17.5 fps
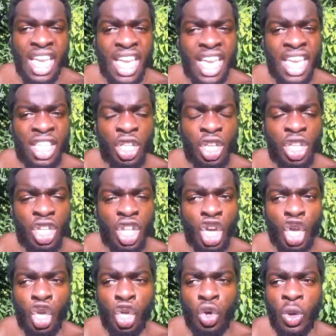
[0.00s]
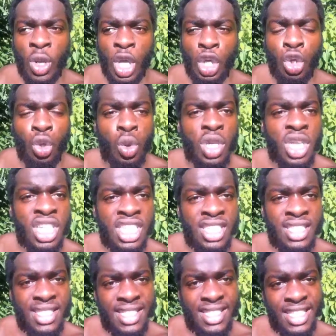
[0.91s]
And you know, you
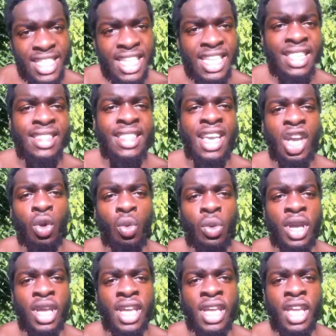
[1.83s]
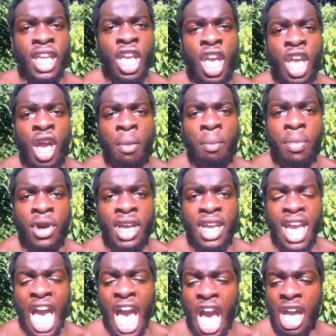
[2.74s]
could see it that way,
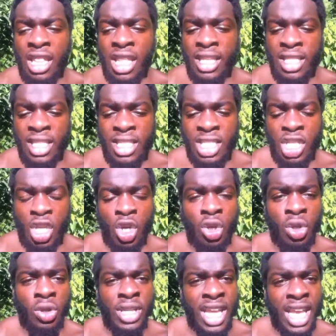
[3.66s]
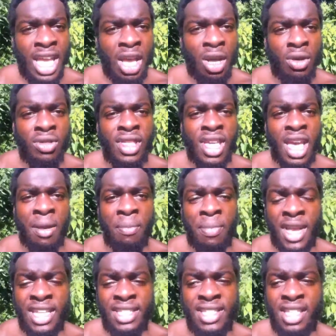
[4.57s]
but I like to tell you now
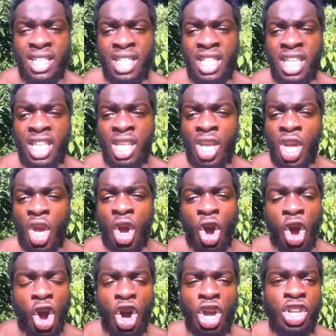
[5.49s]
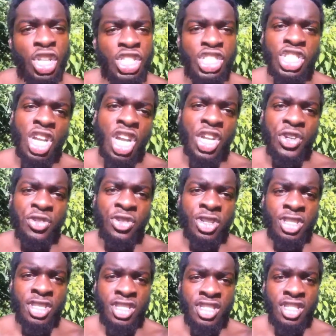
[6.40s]
that basically all your
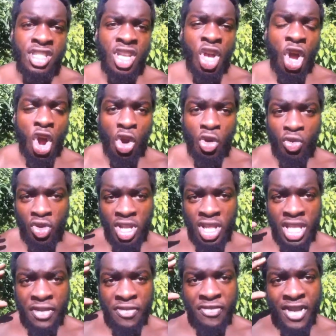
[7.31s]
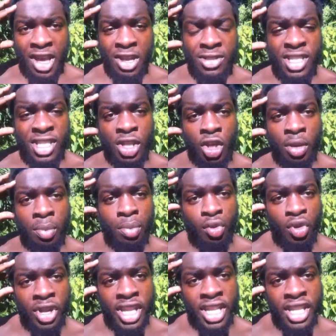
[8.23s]
chakras are really found in your
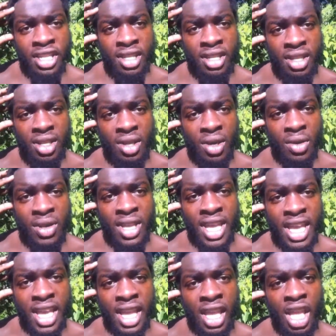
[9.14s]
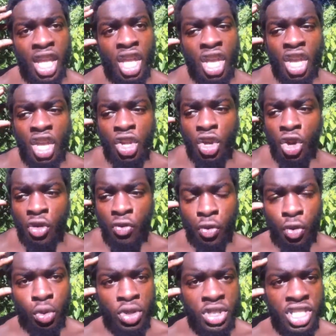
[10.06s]
brain, okay?
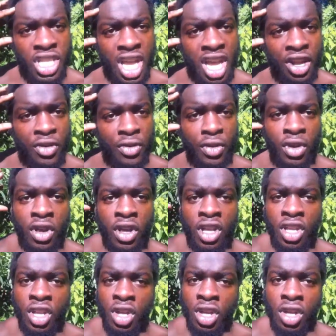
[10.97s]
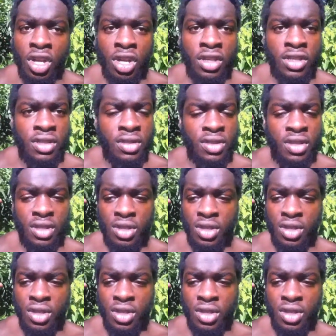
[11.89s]
your root chakra, your